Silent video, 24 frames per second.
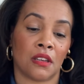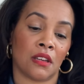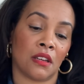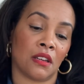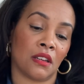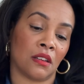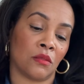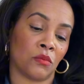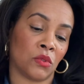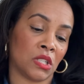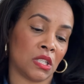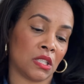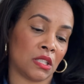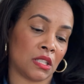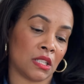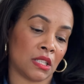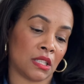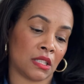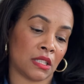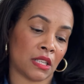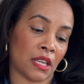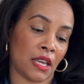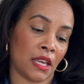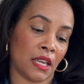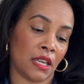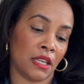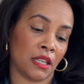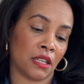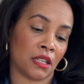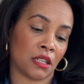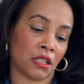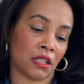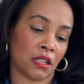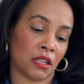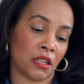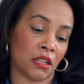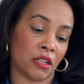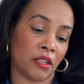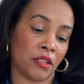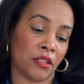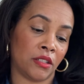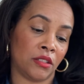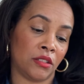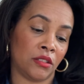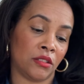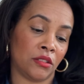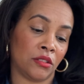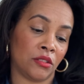Um, what does this say?
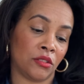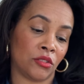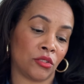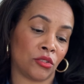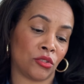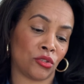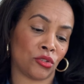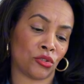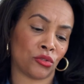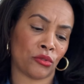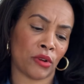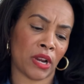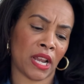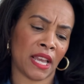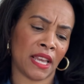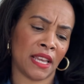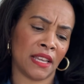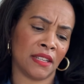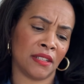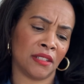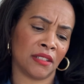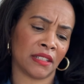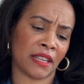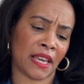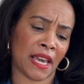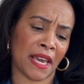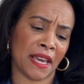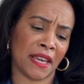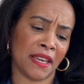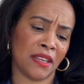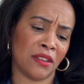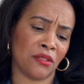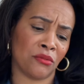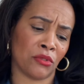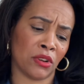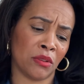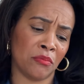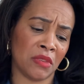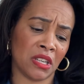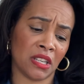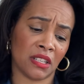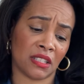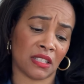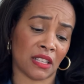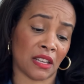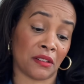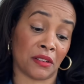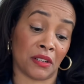Contran K
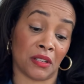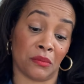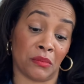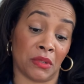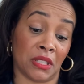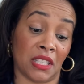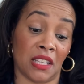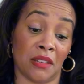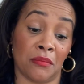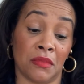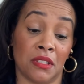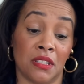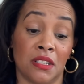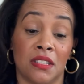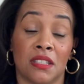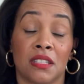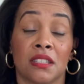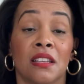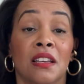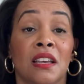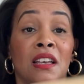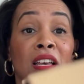Remix? I don't know what that means.